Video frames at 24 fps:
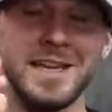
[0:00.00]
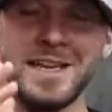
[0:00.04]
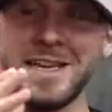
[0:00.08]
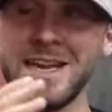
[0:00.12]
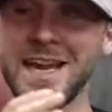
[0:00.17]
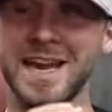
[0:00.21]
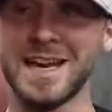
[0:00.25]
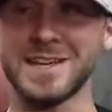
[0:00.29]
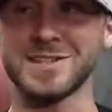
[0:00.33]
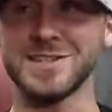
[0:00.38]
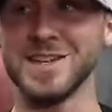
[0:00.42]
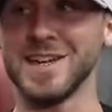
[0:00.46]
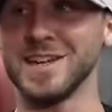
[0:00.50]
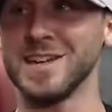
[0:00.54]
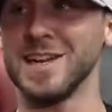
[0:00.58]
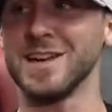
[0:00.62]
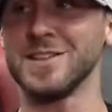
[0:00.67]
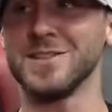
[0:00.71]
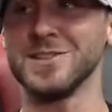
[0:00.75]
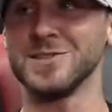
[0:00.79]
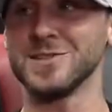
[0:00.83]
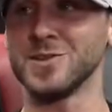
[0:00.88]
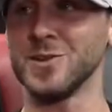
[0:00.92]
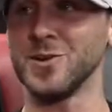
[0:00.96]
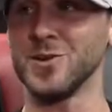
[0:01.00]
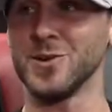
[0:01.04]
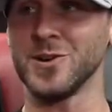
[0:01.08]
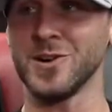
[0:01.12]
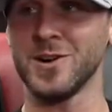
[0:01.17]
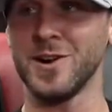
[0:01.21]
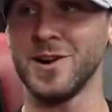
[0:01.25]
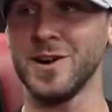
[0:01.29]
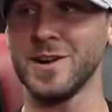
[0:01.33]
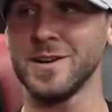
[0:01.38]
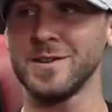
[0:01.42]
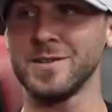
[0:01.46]
He acts like nothing's
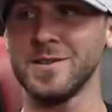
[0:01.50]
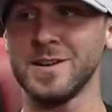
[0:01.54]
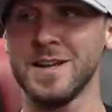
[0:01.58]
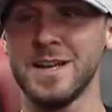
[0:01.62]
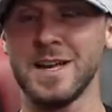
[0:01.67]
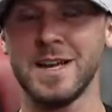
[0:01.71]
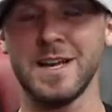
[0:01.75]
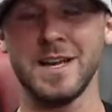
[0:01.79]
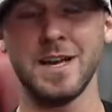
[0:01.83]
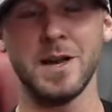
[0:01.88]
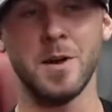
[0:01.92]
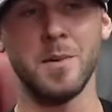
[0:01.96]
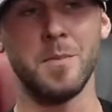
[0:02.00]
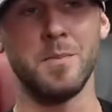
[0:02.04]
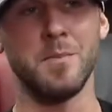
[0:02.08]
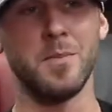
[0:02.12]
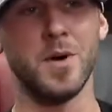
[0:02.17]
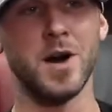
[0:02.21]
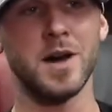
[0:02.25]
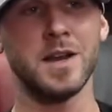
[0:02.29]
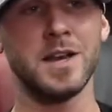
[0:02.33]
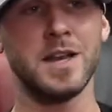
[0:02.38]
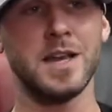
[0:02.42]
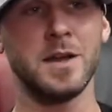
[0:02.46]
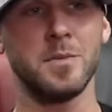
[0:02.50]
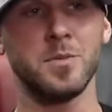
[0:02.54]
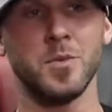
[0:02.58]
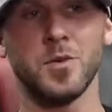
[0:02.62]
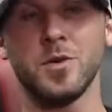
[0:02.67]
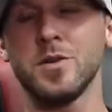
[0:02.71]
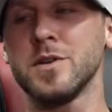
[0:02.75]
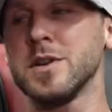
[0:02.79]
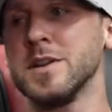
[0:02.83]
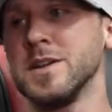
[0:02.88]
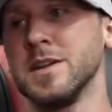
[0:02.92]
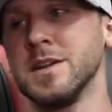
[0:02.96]
going on. Monday
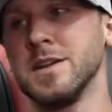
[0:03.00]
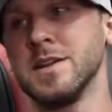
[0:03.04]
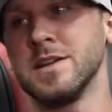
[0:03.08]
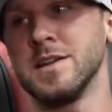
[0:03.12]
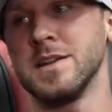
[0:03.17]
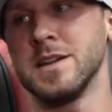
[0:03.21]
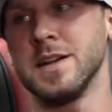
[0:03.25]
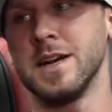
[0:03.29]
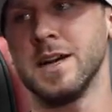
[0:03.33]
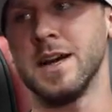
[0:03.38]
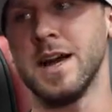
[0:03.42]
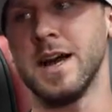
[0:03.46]
morning,